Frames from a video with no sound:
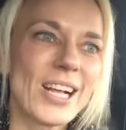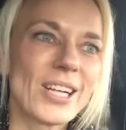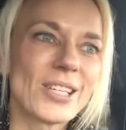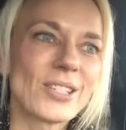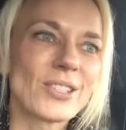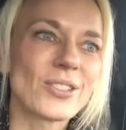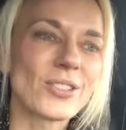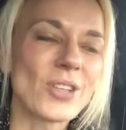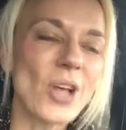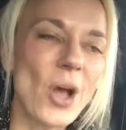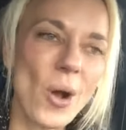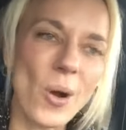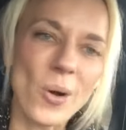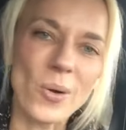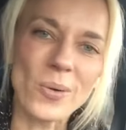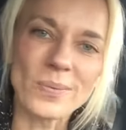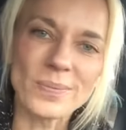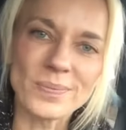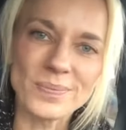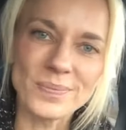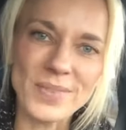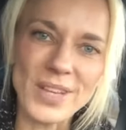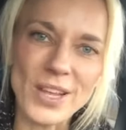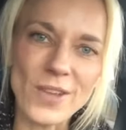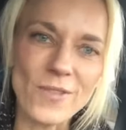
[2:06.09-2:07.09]
So,
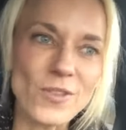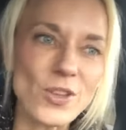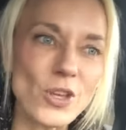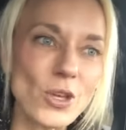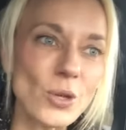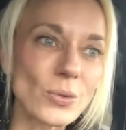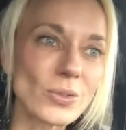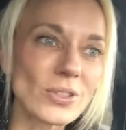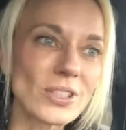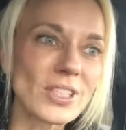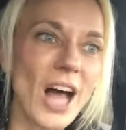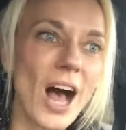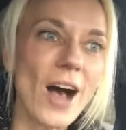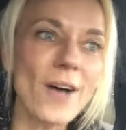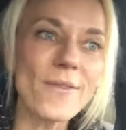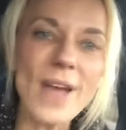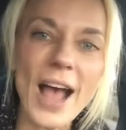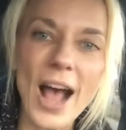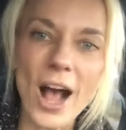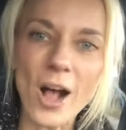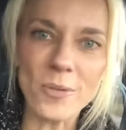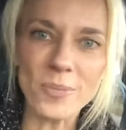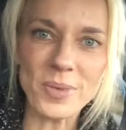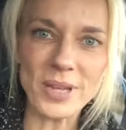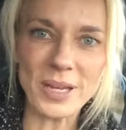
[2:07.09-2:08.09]
if you love
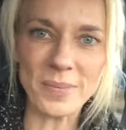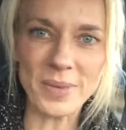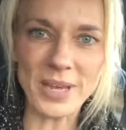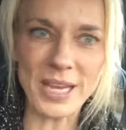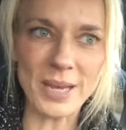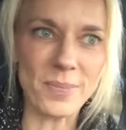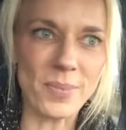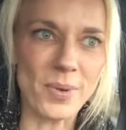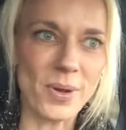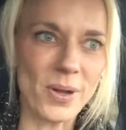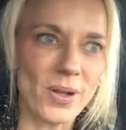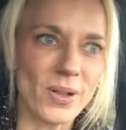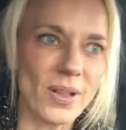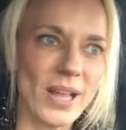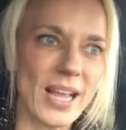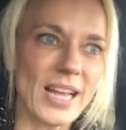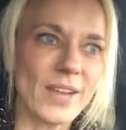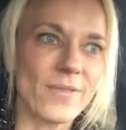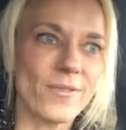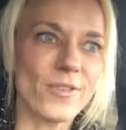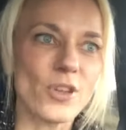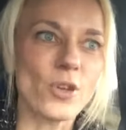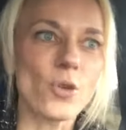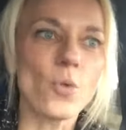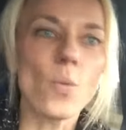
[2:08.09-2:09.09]
helping people,
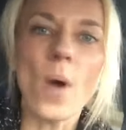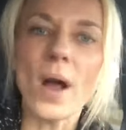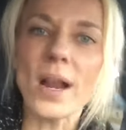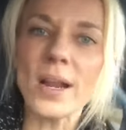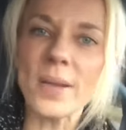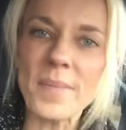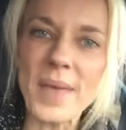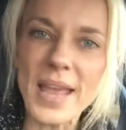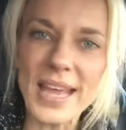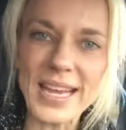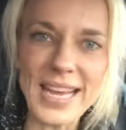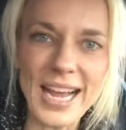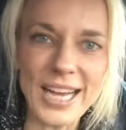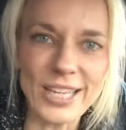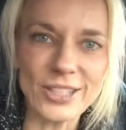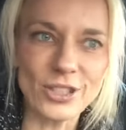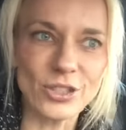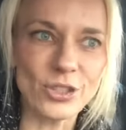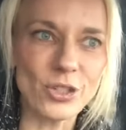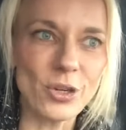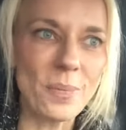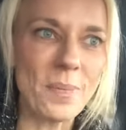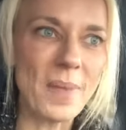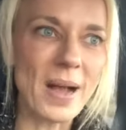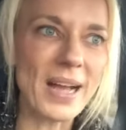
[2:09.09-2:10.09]
if you want to make
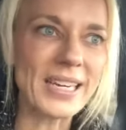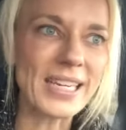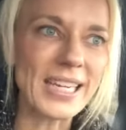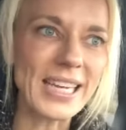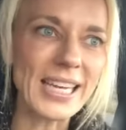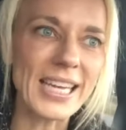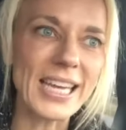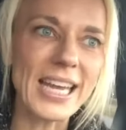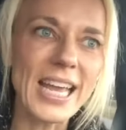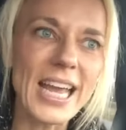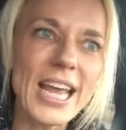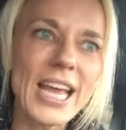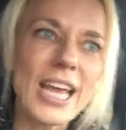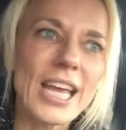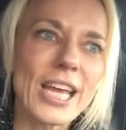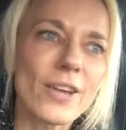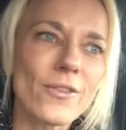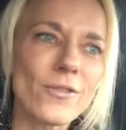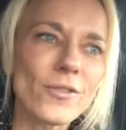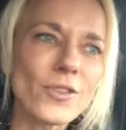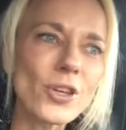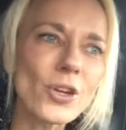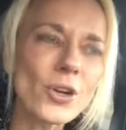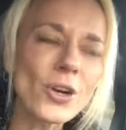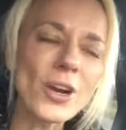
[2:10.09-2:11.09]
extra money,
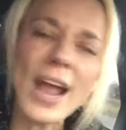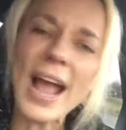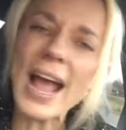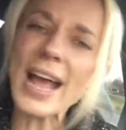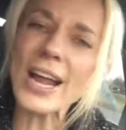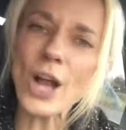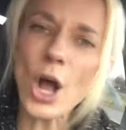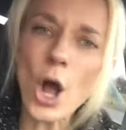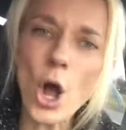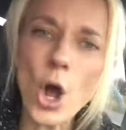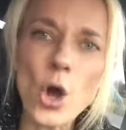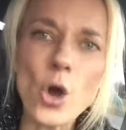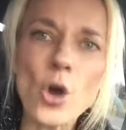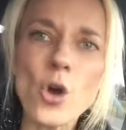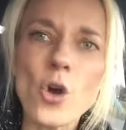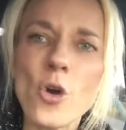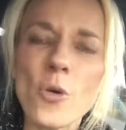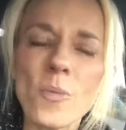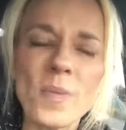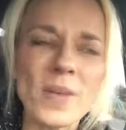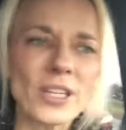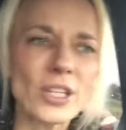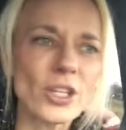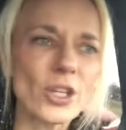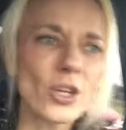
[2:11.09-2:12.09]
if you're at
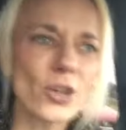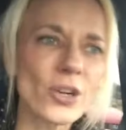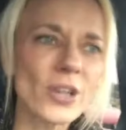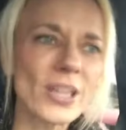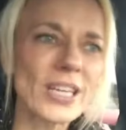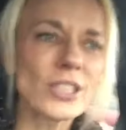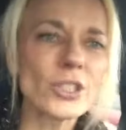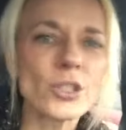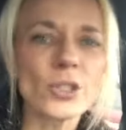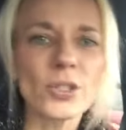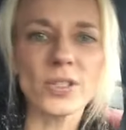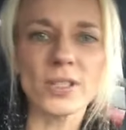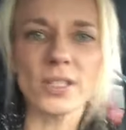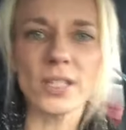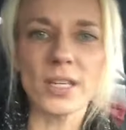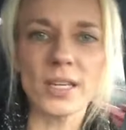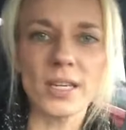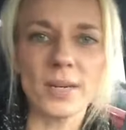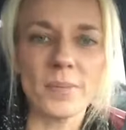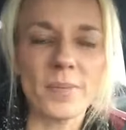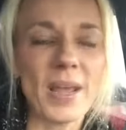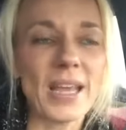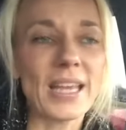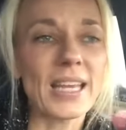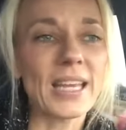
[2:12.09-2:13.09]
home and you're interested
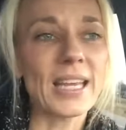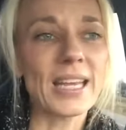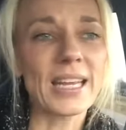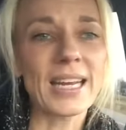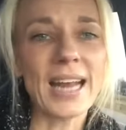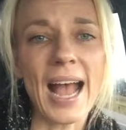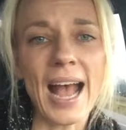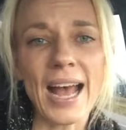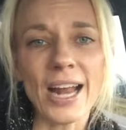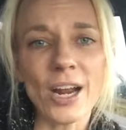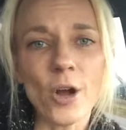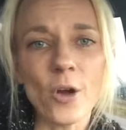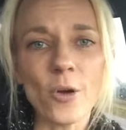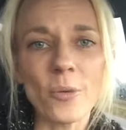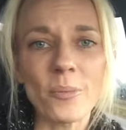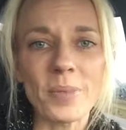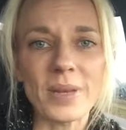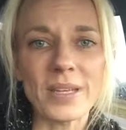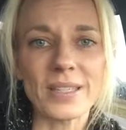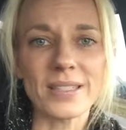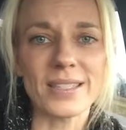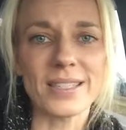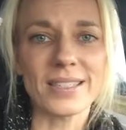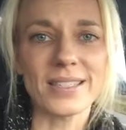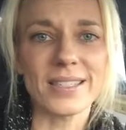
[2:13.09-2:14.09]
in making an at-home
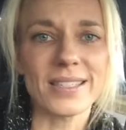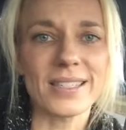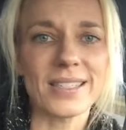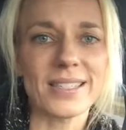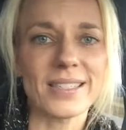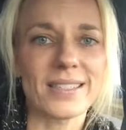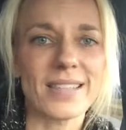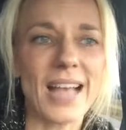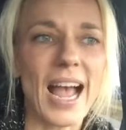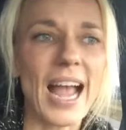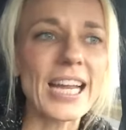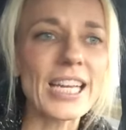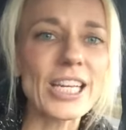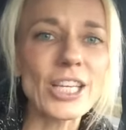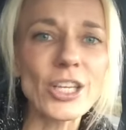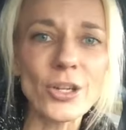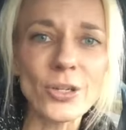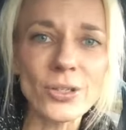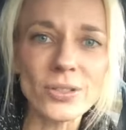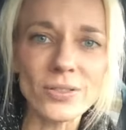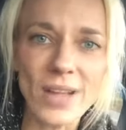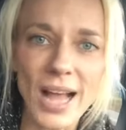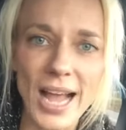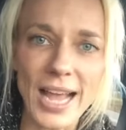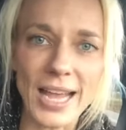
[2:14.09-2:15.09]
business and designing
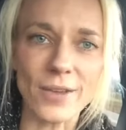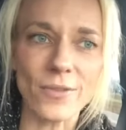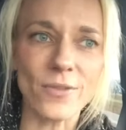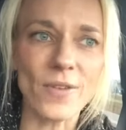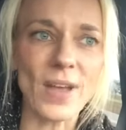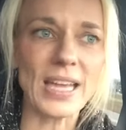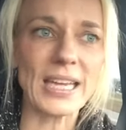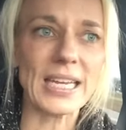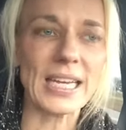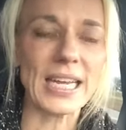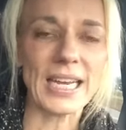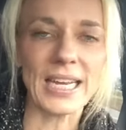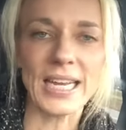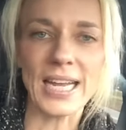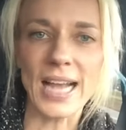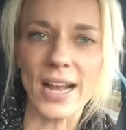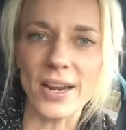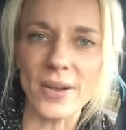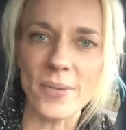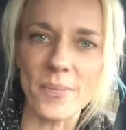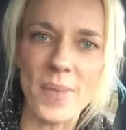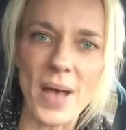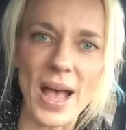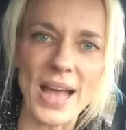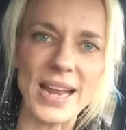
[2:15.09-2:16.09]
your life and getting out
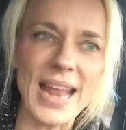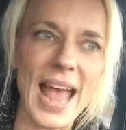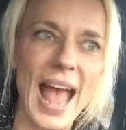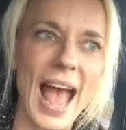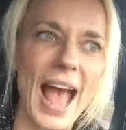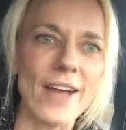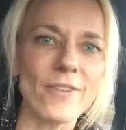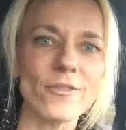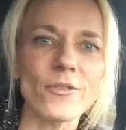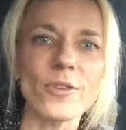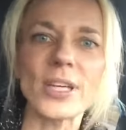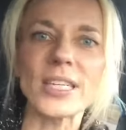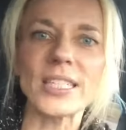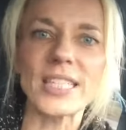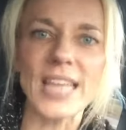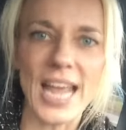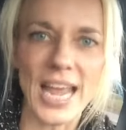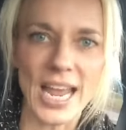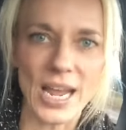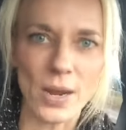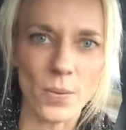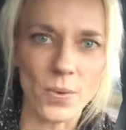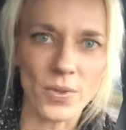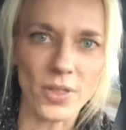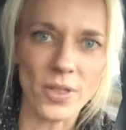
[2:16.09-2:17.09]
of bed every
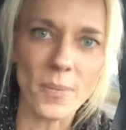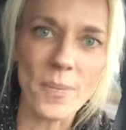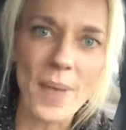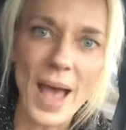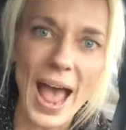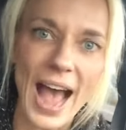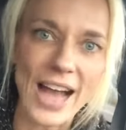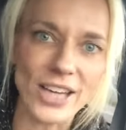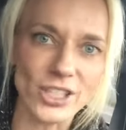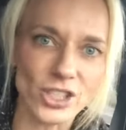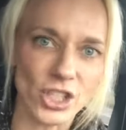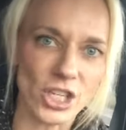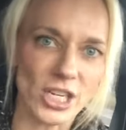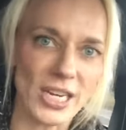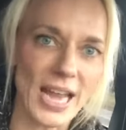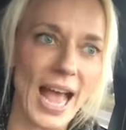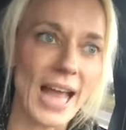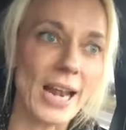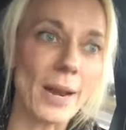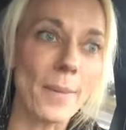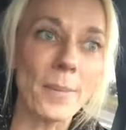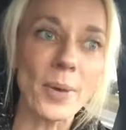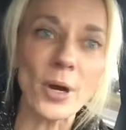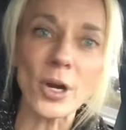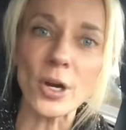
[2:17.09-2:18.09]
day with a passion
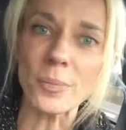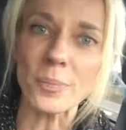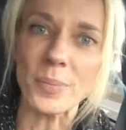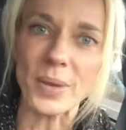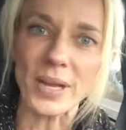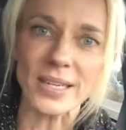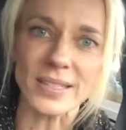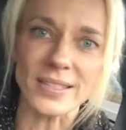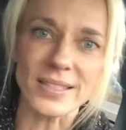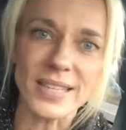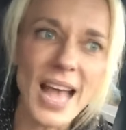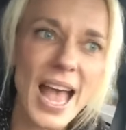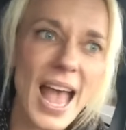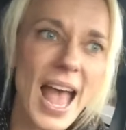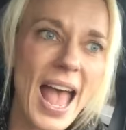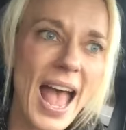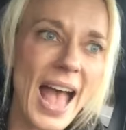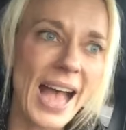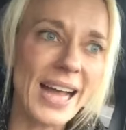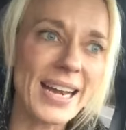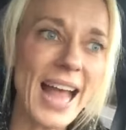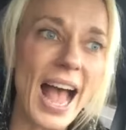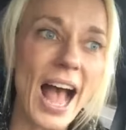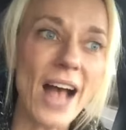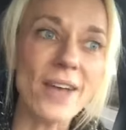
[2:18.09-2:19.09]
and a purpose
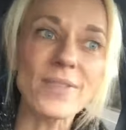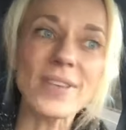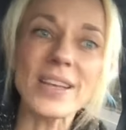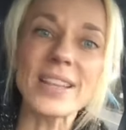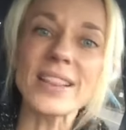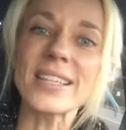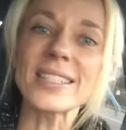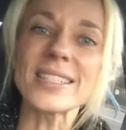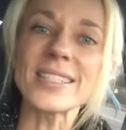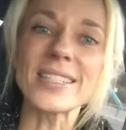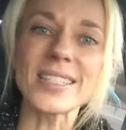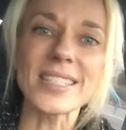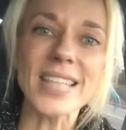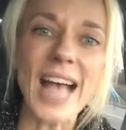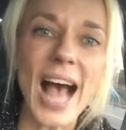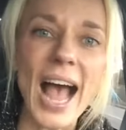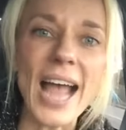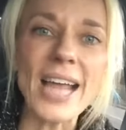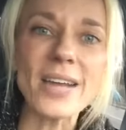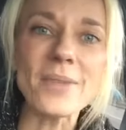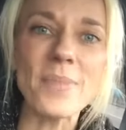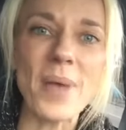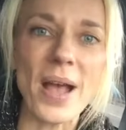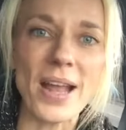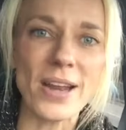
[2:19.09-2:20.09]
and having the
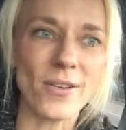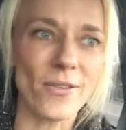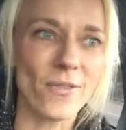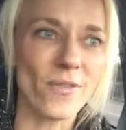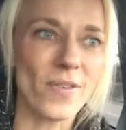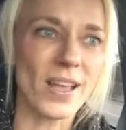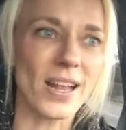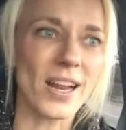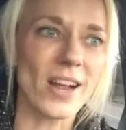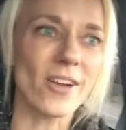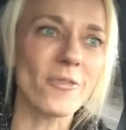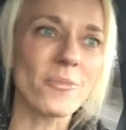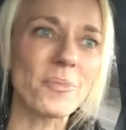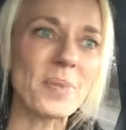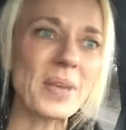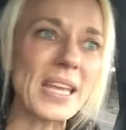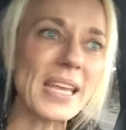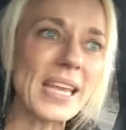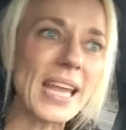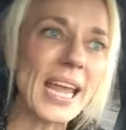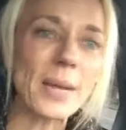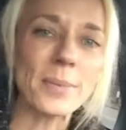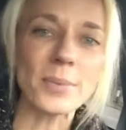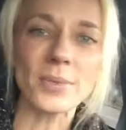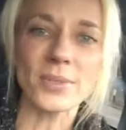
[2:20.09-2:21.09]
side benefit of
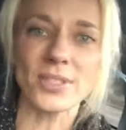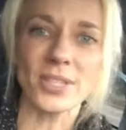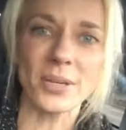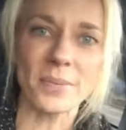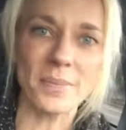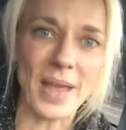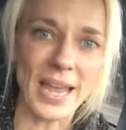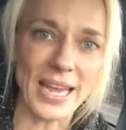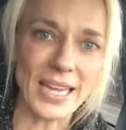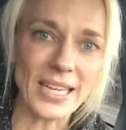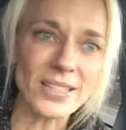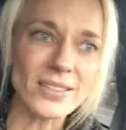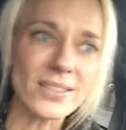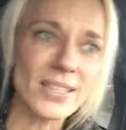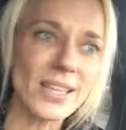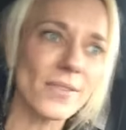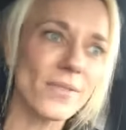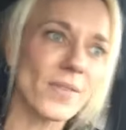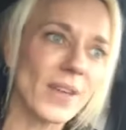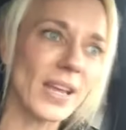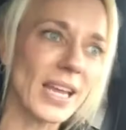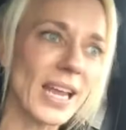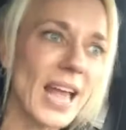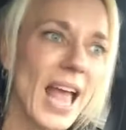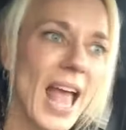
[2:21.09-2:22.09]
being able to make a
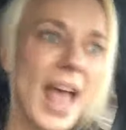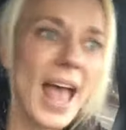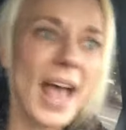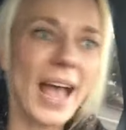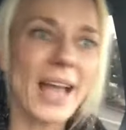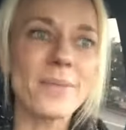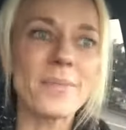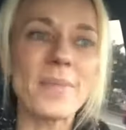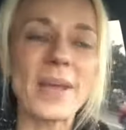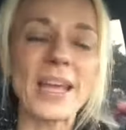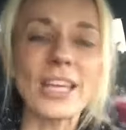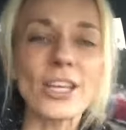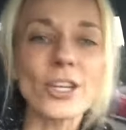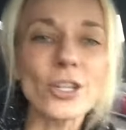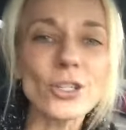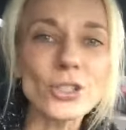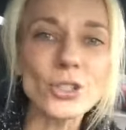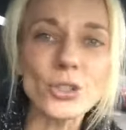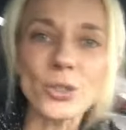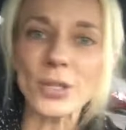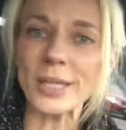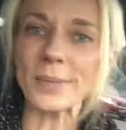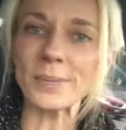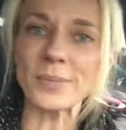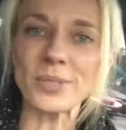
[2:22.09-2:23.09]
living and make your
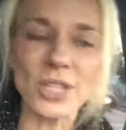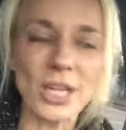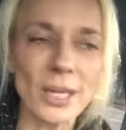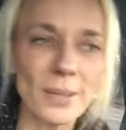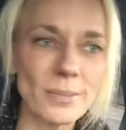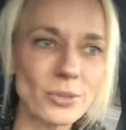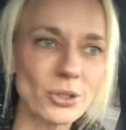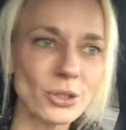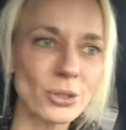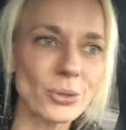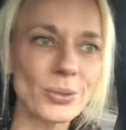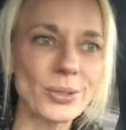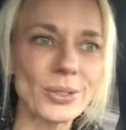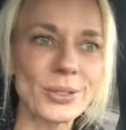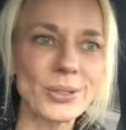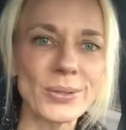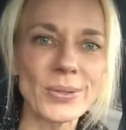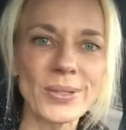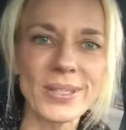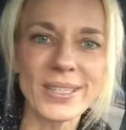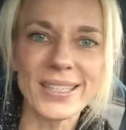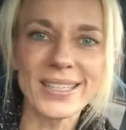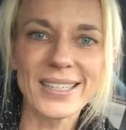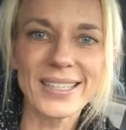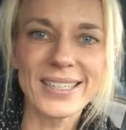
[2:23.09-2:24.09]
dreams come
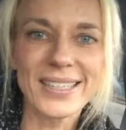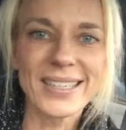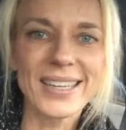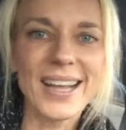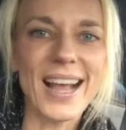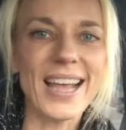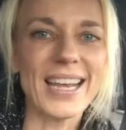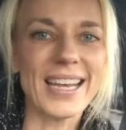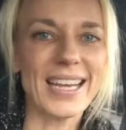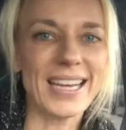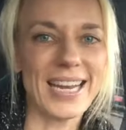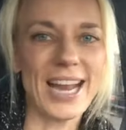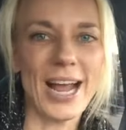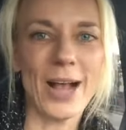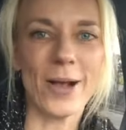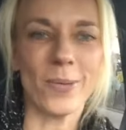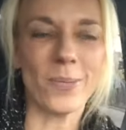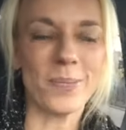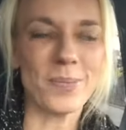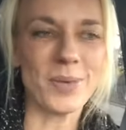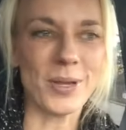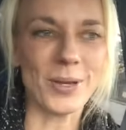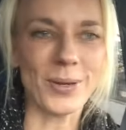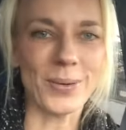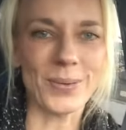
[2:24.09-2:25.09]
true, I can
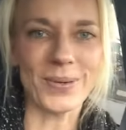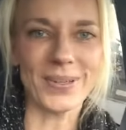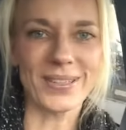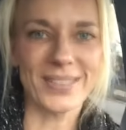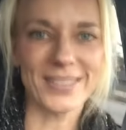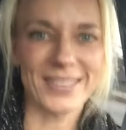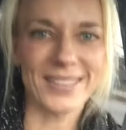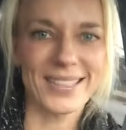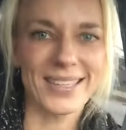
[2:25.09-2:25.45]
help you.